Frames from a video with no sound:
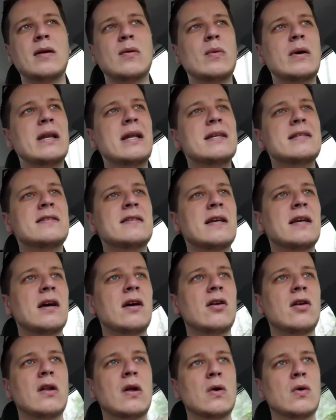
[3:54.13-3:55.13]
And when I say
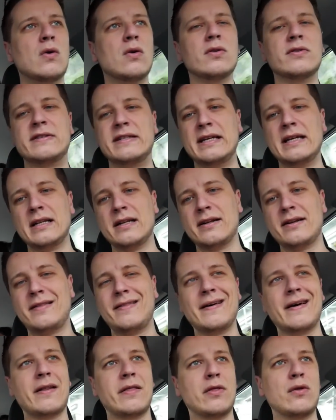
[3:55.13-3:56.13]
our local dealer,
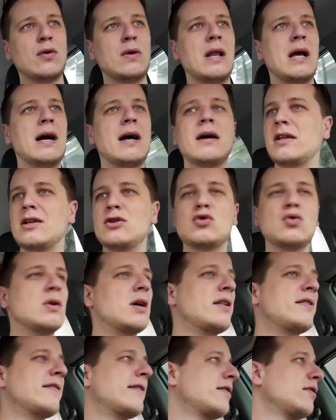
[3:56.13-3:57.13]
Dardula,
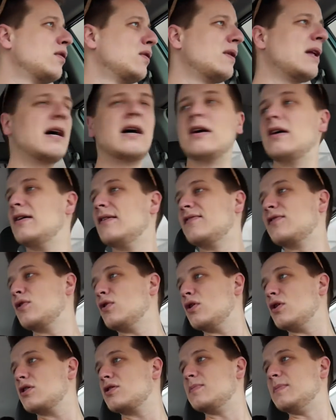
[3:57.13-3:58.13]
Chrysula Dardula, of
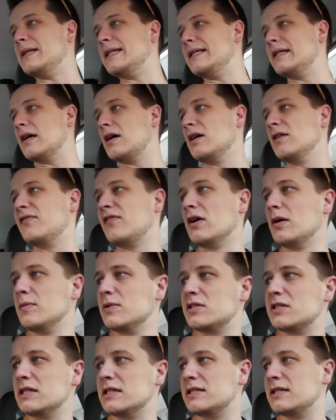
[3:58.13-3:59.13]
course mean our
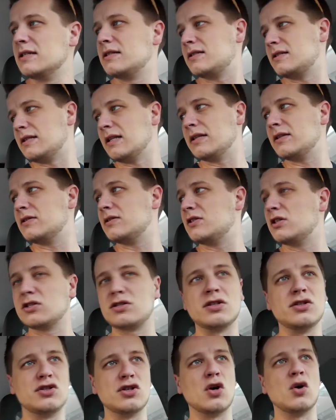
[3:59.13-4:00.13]
pharmacist. It's
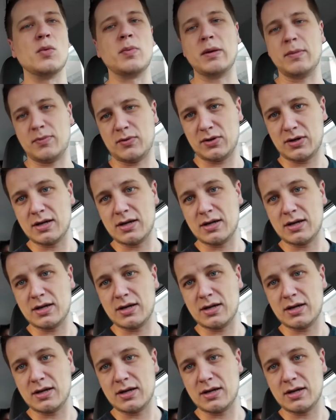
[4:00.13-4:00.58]
just a joke, people.